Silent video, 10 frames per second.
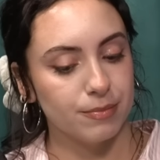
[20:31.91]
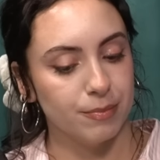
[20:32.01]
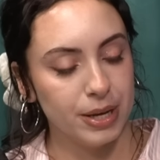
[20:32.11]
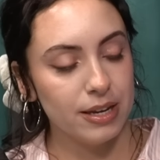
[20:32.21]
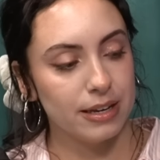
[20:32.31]

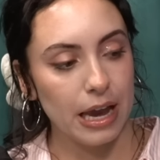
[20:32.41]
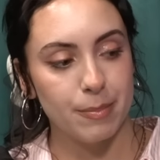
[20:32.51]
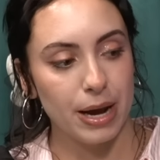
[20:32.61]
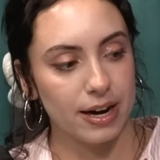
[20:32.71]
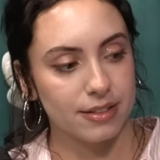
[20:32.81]
being gay
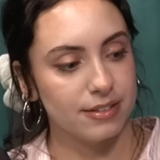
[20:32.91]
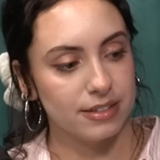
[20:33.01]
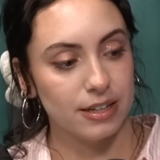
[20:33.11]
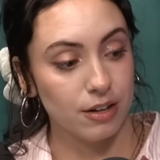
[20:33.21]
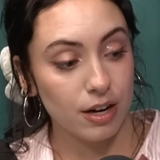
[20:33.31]
back in
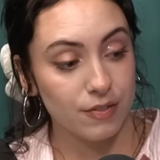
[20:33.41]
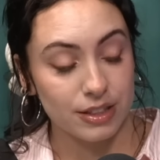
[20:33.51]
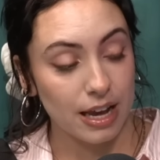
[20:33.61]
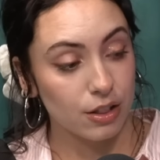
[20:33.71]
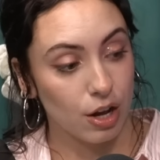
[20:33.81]
the not even
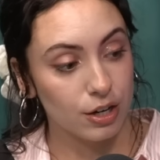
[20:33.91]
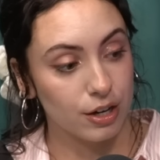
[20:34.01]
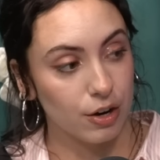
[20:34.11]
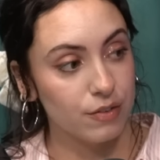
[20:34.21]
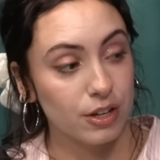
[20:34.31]
that long
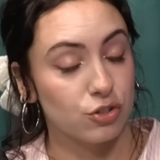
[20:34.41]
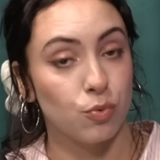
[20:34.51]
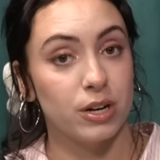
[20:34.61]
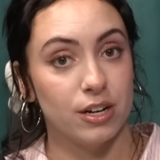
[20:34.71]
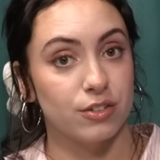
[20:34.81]
ago even like
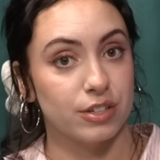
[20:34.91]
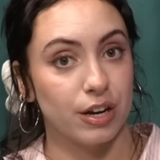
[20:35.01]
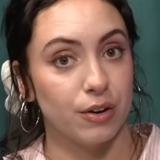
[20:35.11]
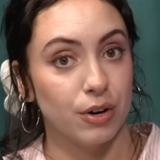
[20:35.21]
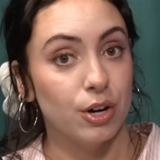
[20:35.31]
20 years
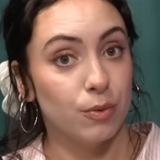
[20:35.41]
ago